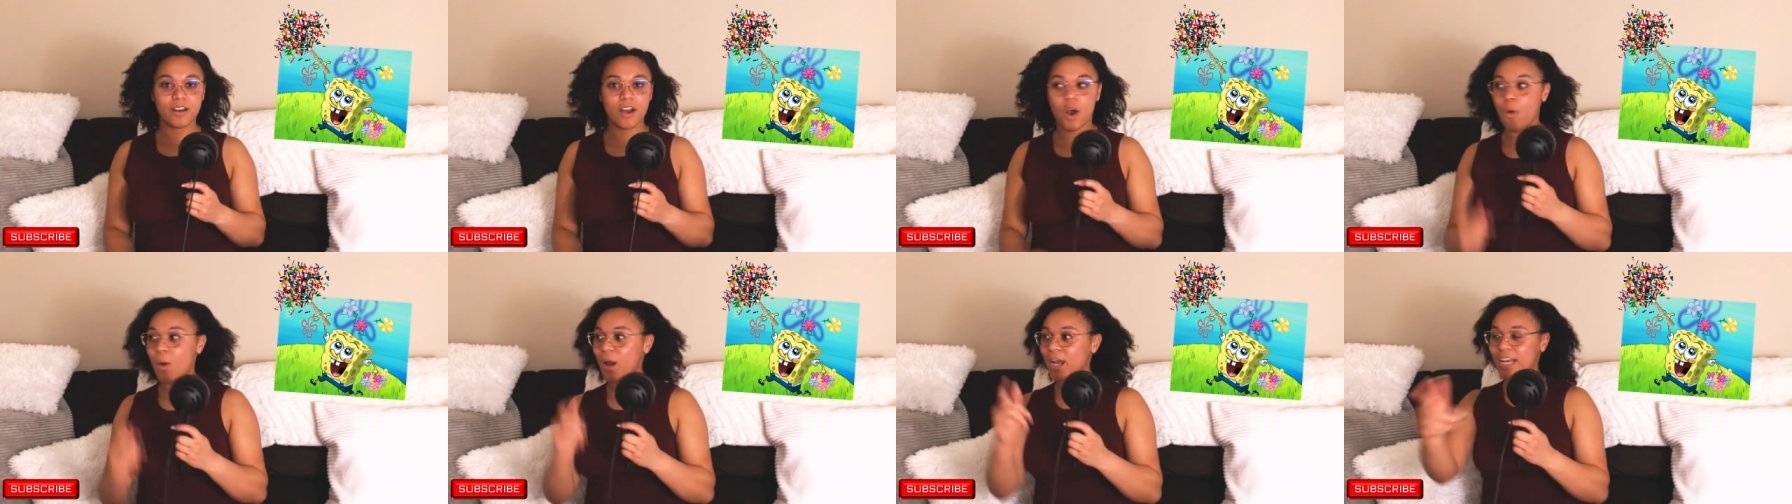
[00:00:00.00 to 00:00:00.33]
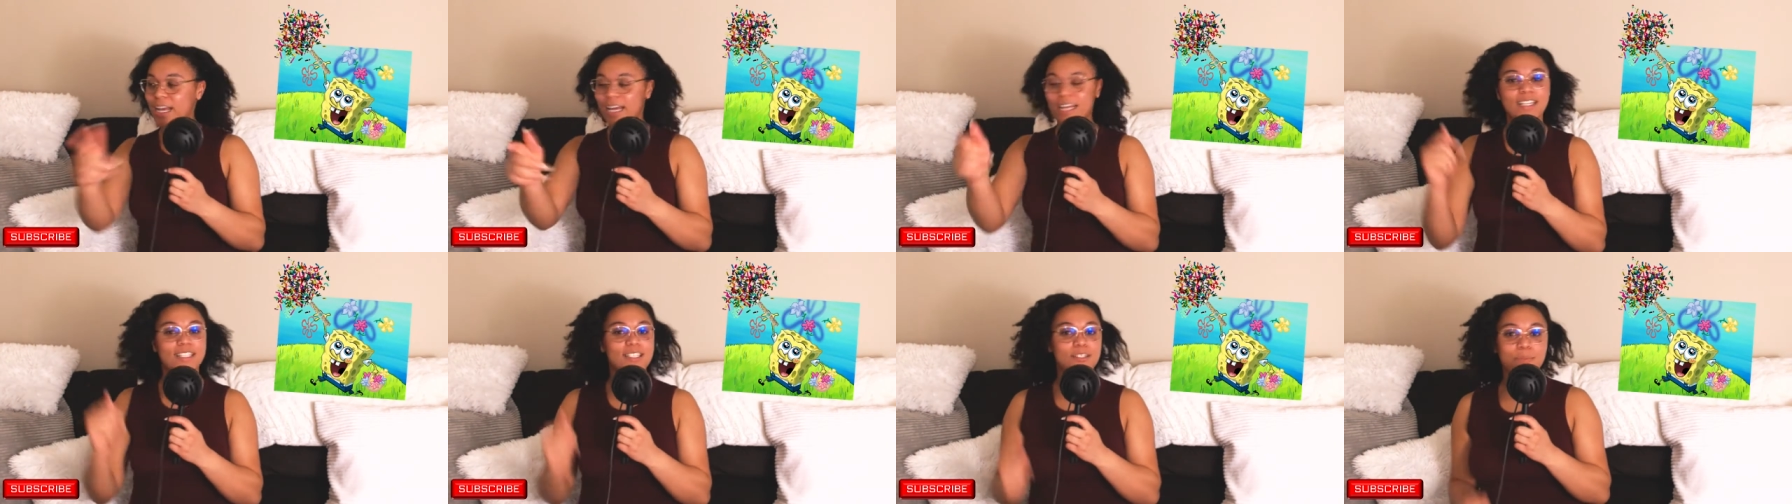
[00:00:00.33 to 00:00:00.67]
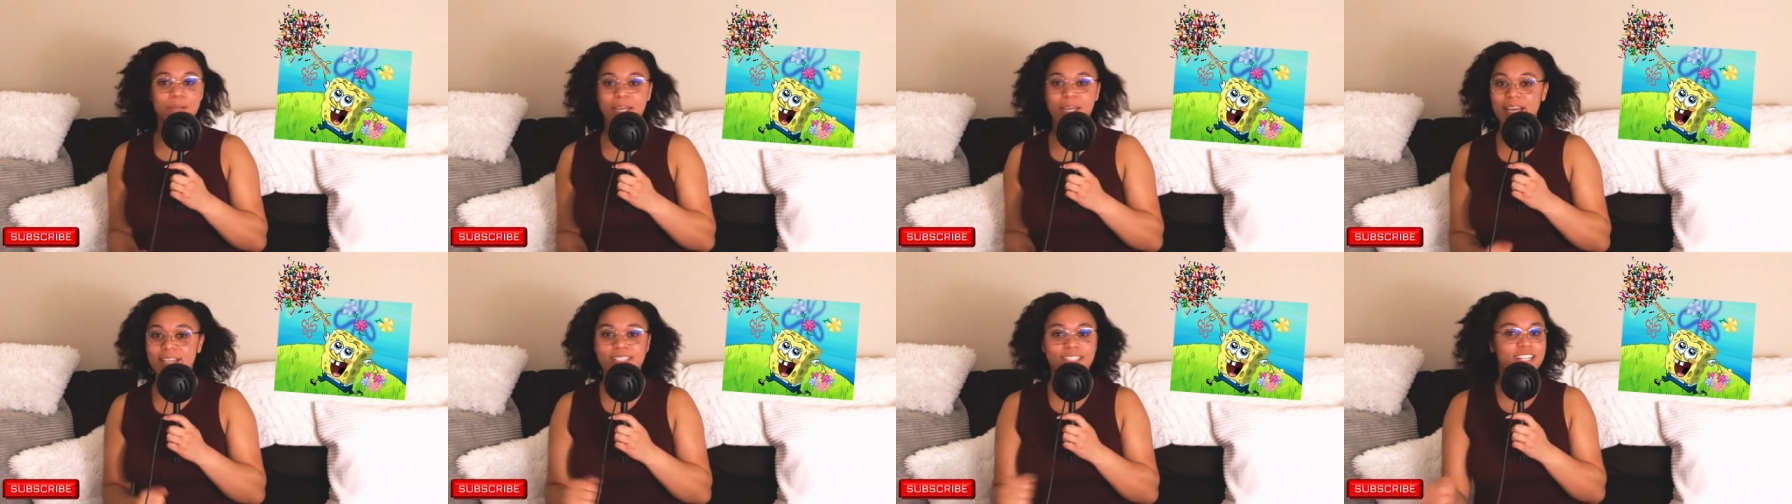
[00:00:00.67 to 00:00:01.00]
Oh, I gotta get some
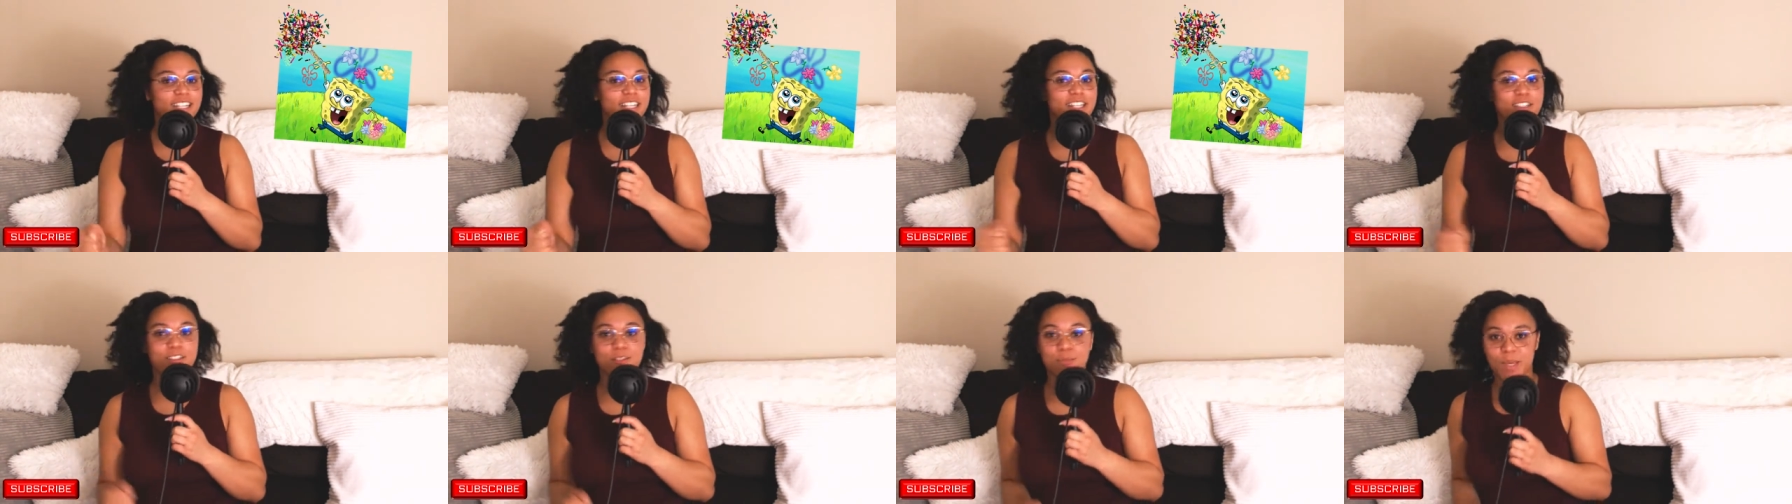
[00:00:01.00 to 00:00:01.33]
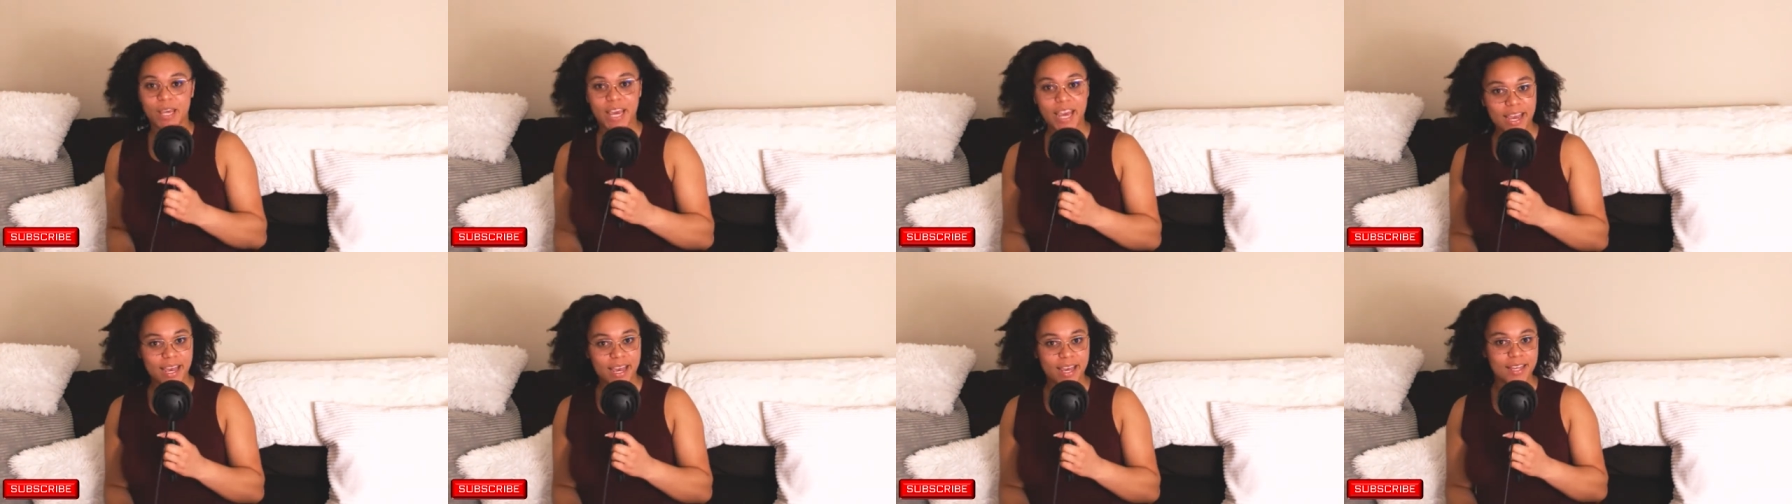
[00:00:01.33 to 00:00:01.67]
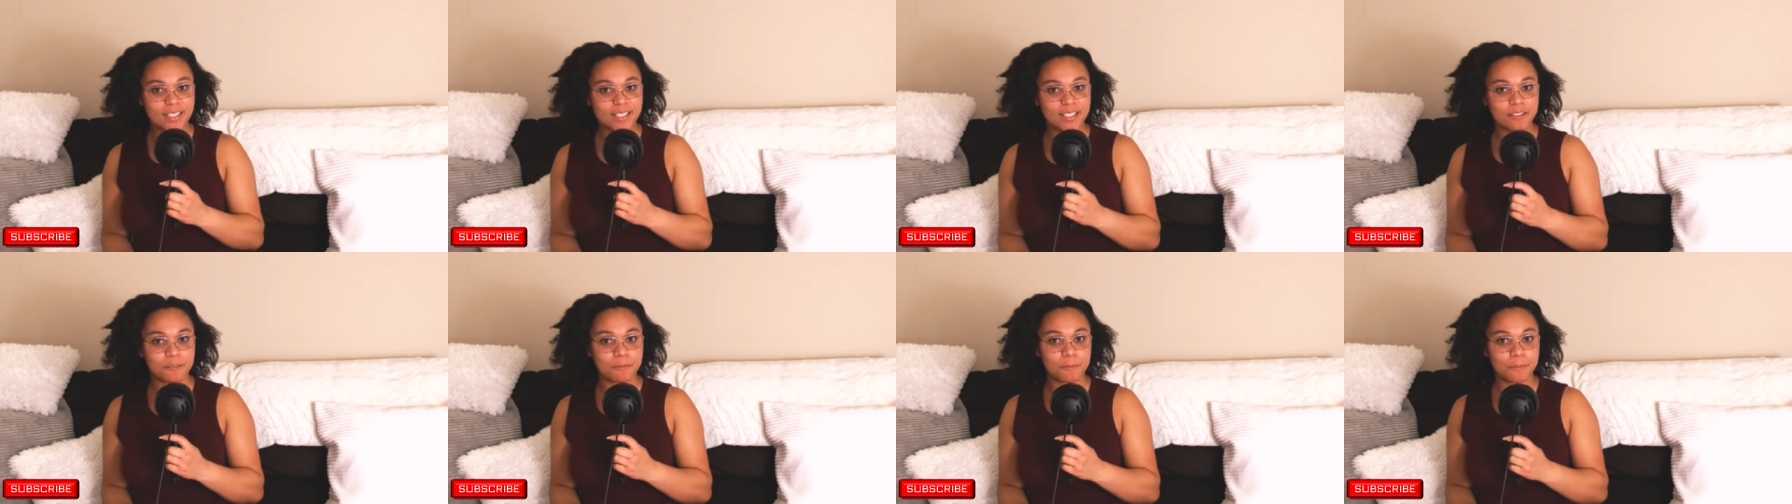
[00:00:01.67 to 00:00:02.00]
gas. I gotta get some
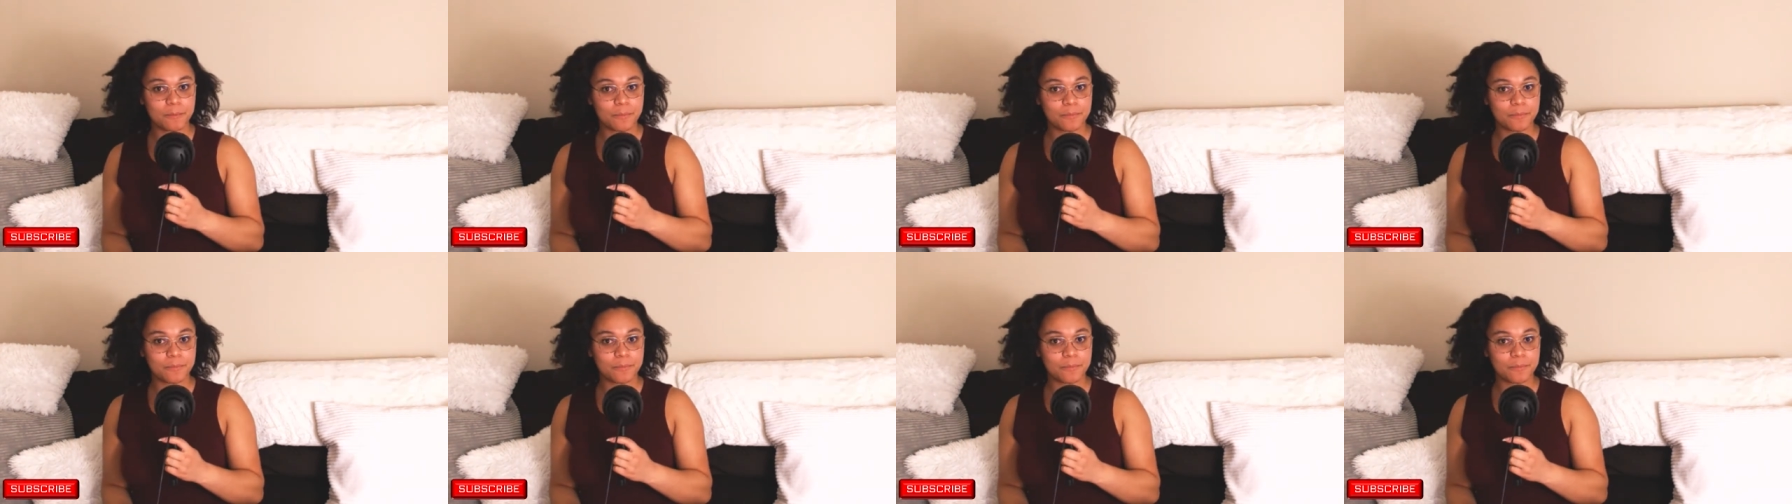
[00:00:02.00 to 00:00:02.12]
gas.